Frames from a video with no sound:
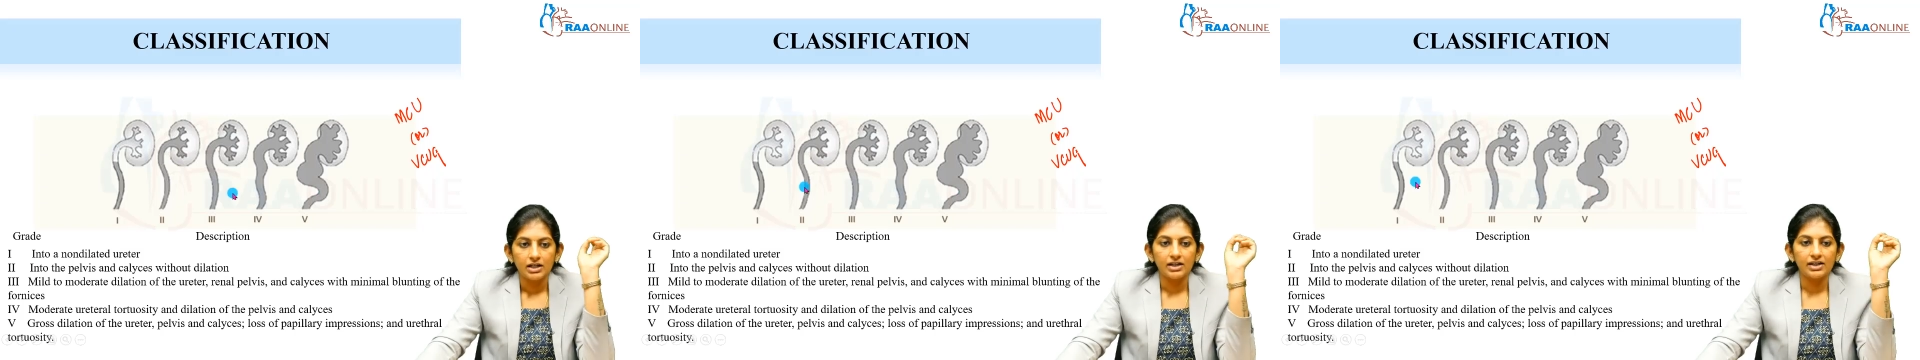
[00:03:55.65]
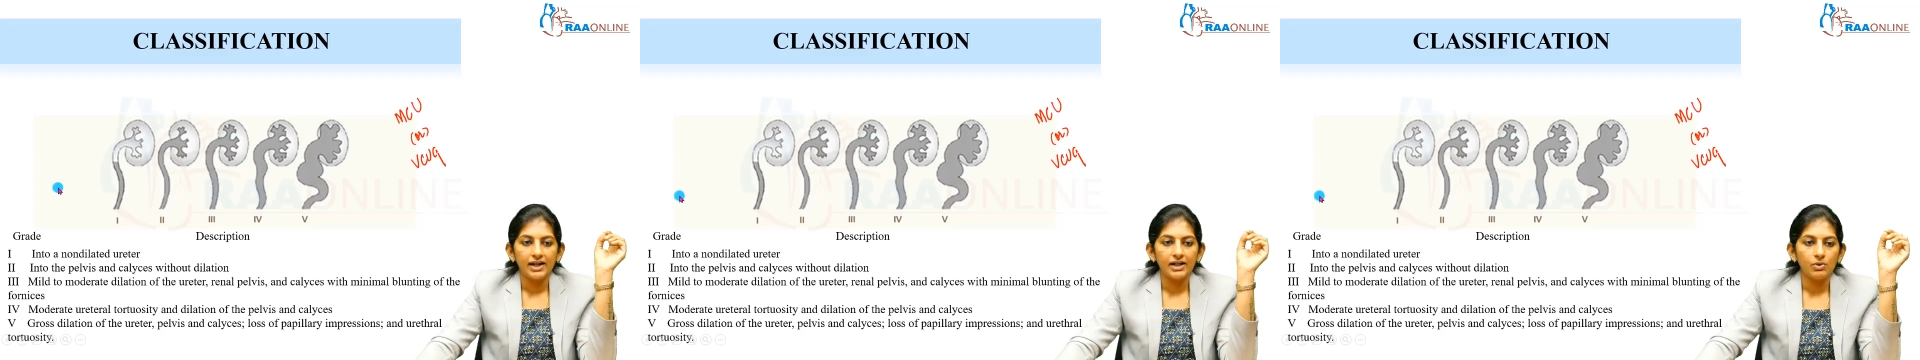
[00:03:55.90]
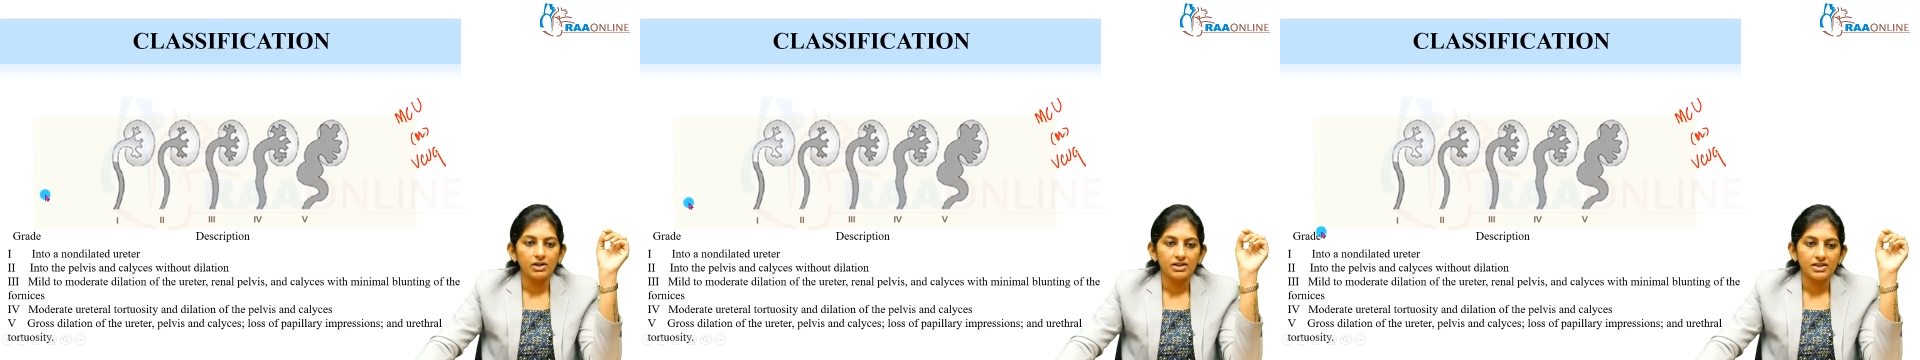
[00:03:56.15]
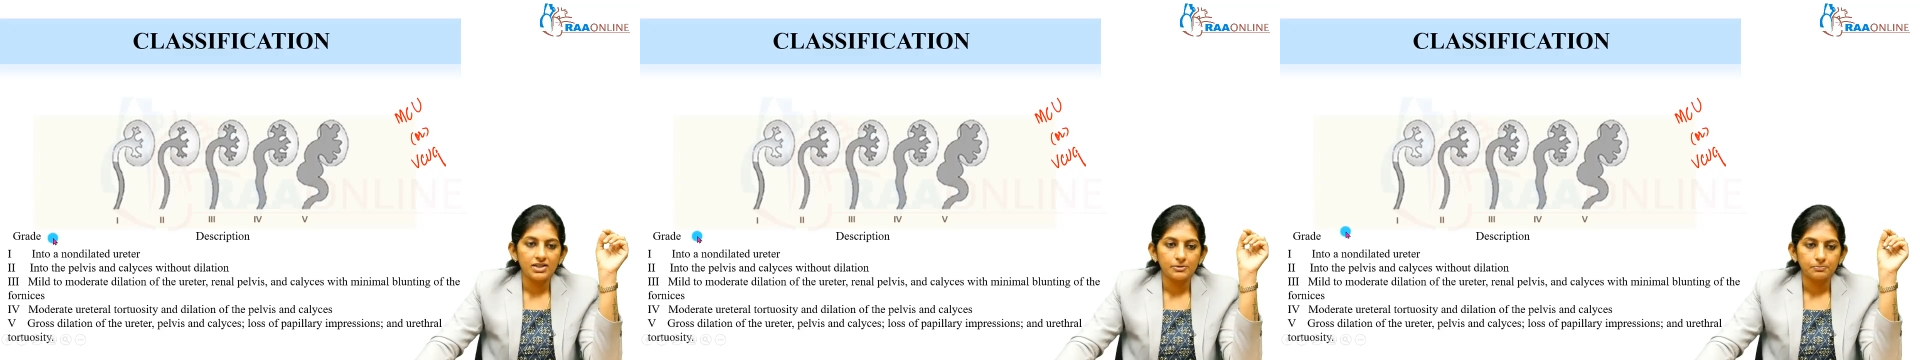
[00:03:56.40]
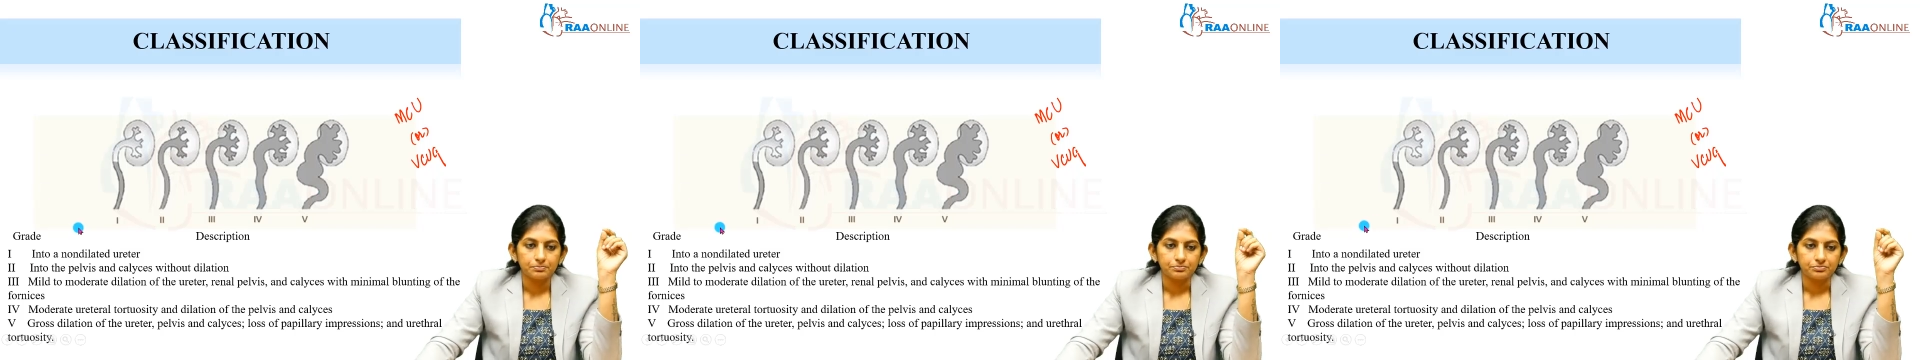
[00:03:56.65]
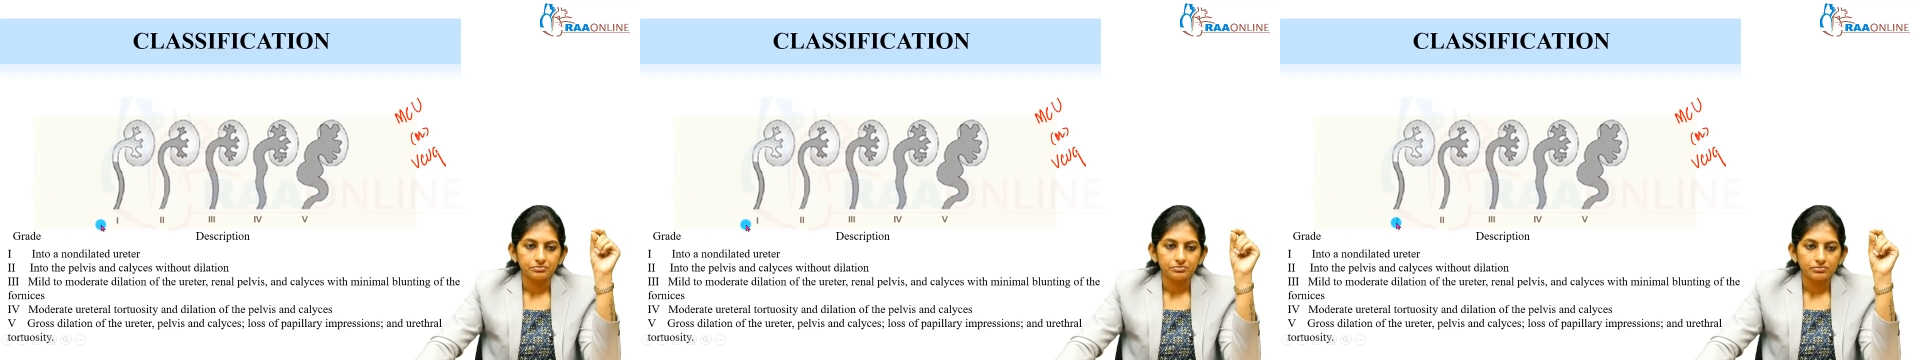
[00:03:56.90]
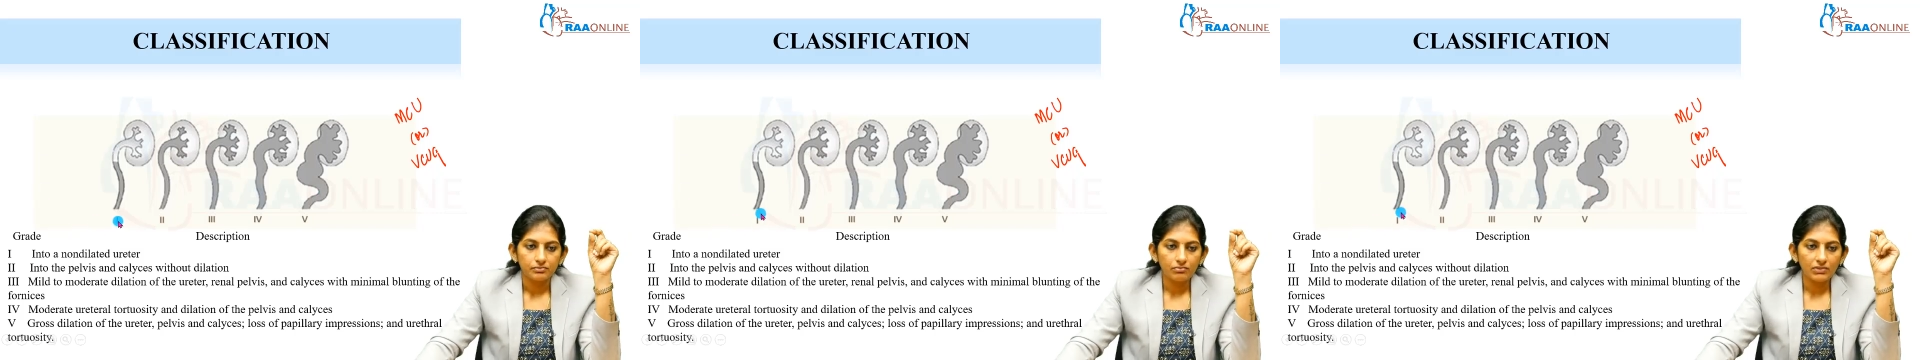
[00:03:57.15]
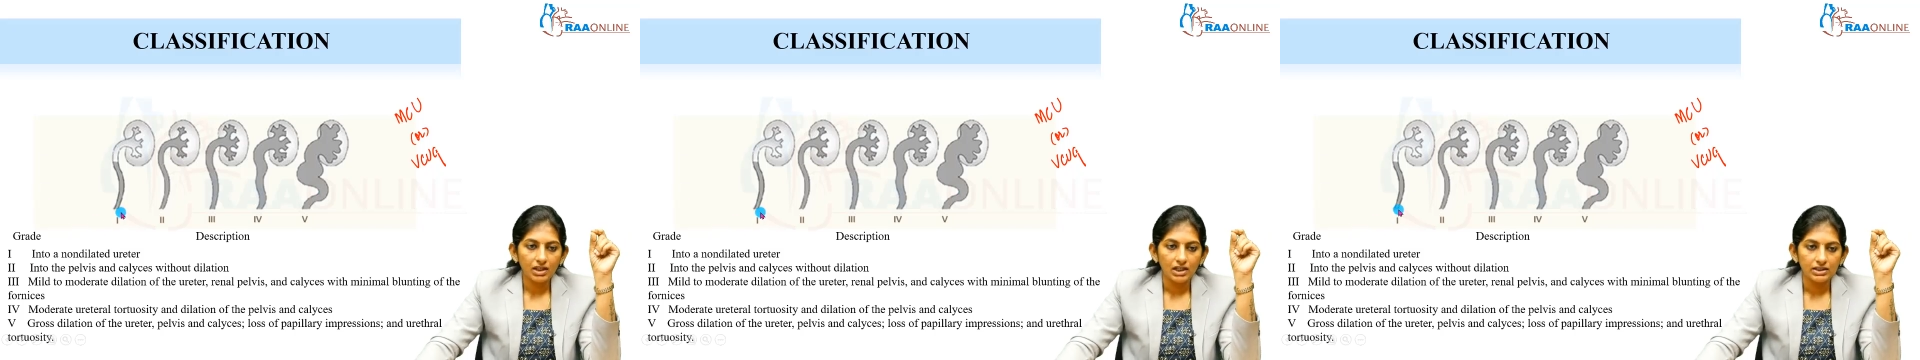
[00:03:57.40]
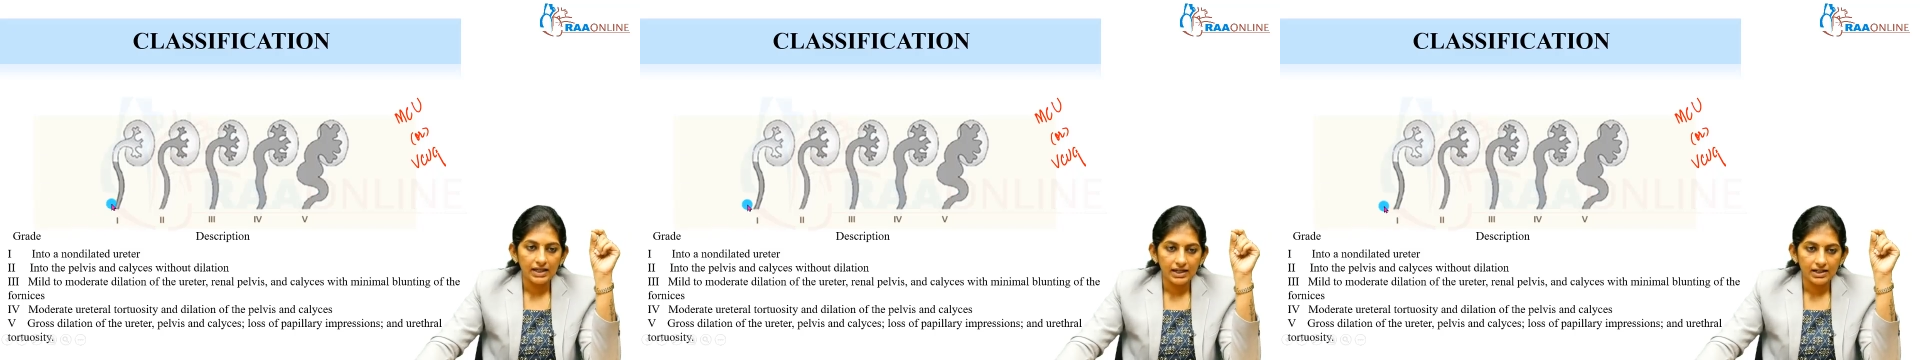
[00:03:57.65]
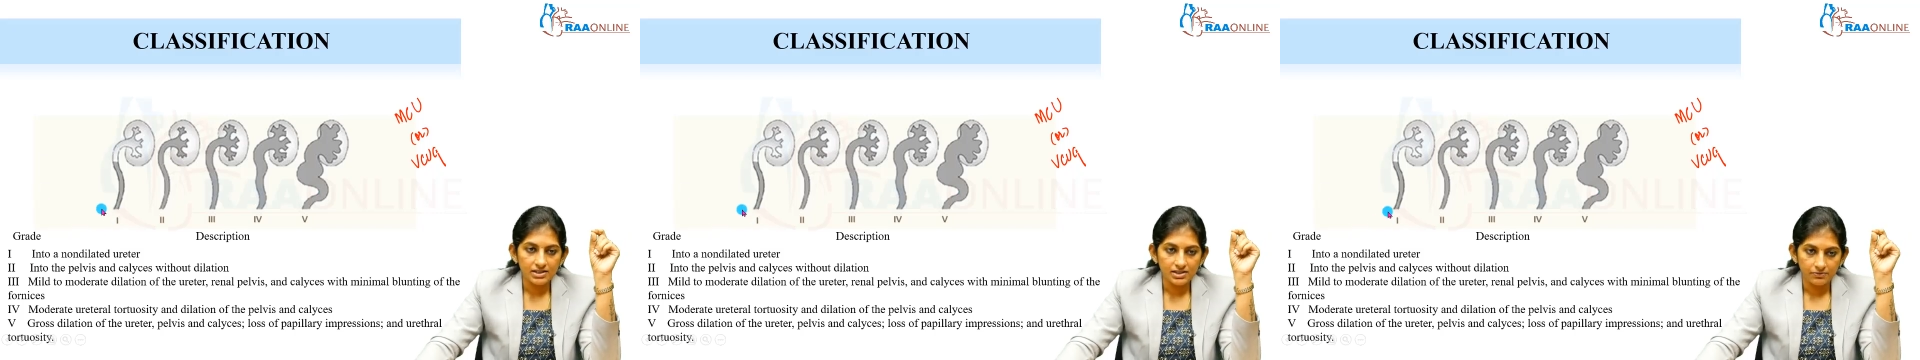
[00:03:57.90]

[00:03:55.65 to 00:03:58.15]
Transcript: Grade one is there is